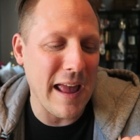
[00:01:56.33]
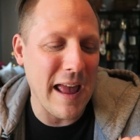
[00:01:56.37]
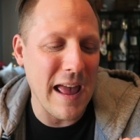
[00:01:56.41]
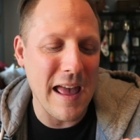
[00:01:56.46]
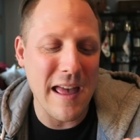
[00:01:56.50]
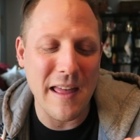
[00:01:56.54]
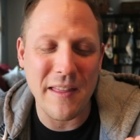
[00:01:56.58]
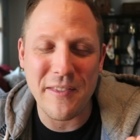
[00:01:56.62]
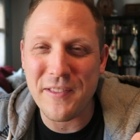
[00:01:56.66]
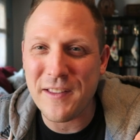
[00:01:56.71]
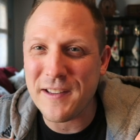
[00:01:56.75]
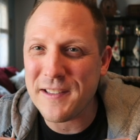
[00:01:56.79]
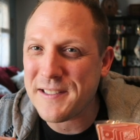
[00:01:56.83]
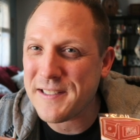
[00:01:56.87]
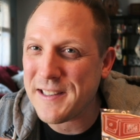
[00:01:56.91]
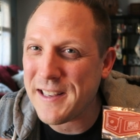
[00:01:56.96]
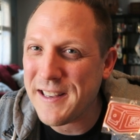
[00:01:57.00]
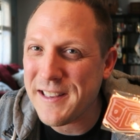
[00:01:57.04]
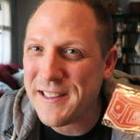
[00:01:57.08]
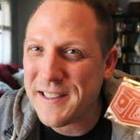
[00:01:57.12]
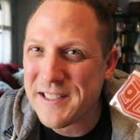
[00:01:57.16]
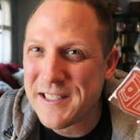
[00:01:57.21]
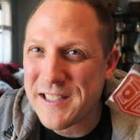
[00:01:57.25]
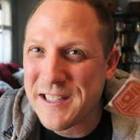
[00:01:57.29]
And this
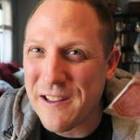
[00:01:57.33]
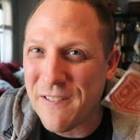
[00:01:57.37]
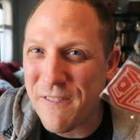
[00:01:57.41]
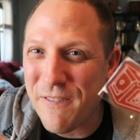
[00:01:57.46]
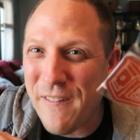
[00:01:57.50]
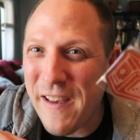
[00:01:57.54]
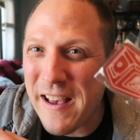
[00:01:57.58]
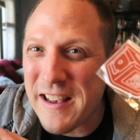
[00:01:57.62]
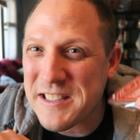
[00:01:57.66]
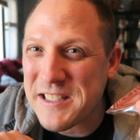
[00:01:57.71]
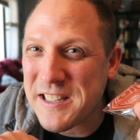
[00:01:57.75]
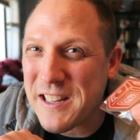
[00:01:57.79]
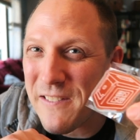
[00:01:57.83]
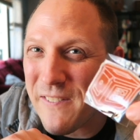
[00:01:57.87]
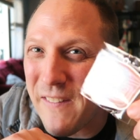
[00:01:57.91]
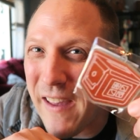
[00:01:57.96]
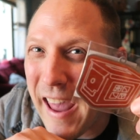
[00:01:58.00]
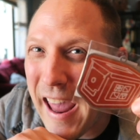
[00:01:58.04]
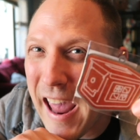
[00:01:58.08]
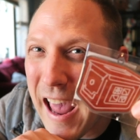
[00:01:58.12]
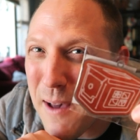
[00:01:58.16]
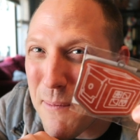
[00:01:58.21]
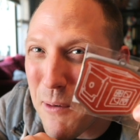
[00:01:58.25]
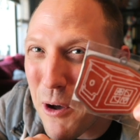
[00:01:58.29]
is the
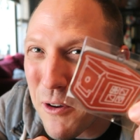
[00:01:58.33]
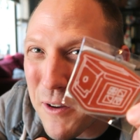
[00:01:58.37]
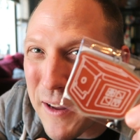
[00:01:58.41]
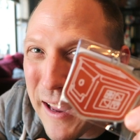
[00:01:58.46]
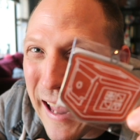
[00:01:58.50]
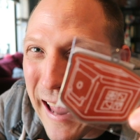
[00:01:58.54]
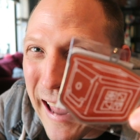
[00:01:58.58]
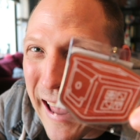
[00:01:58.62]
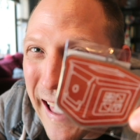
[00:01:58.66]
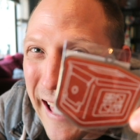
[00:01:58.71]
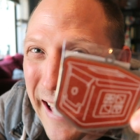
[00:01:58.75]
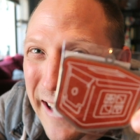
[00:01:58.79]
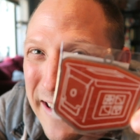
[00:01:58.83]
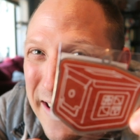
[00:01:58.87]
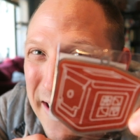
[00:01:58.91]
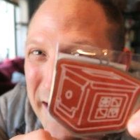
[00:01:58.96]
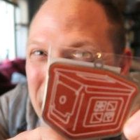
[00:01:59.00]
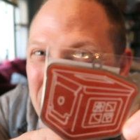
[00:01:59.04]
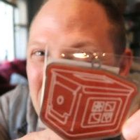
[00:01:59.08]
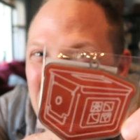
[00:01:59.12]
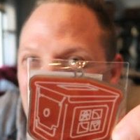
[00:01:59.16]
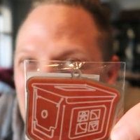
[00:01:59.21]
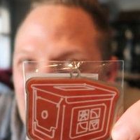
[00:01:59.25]
festive ammo can